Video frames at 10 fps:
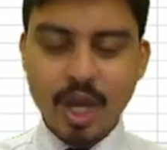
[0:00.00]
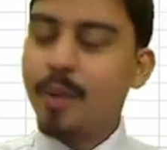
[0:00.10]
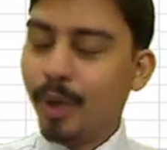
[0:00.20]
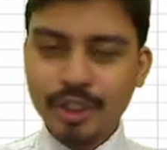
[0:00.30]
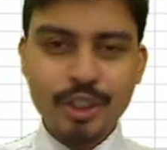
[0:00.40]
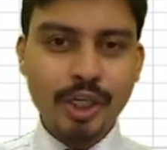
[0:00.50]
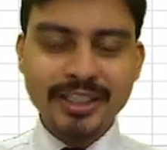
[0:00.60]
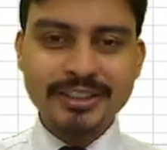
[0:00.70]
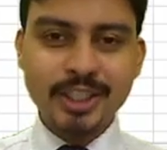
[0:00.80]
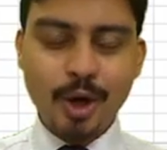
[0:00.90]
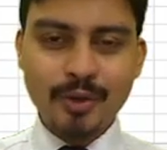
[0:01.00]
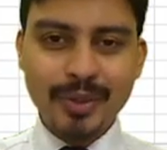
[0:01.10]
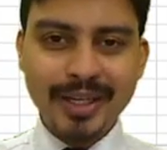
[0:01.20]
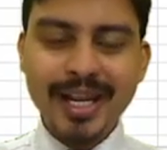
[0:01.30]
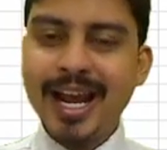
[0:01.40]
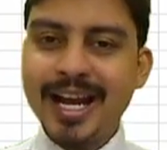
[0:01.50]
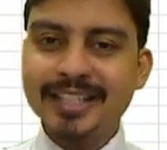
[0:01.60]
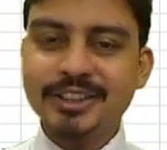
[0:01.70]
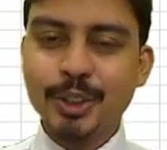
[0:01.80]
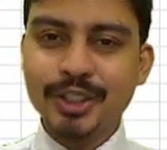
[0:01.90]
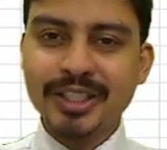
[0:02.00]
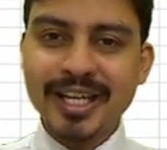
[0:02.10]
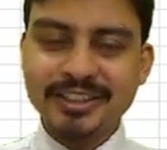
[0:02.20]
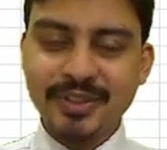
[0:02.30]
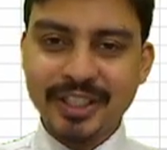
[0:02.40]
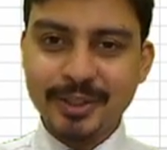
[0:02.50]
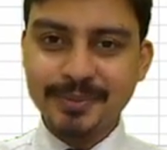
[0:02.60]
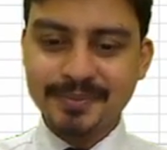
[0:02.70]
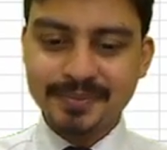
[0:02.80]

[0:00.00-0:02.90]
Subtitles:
More shortcuts on way as you go to the next video.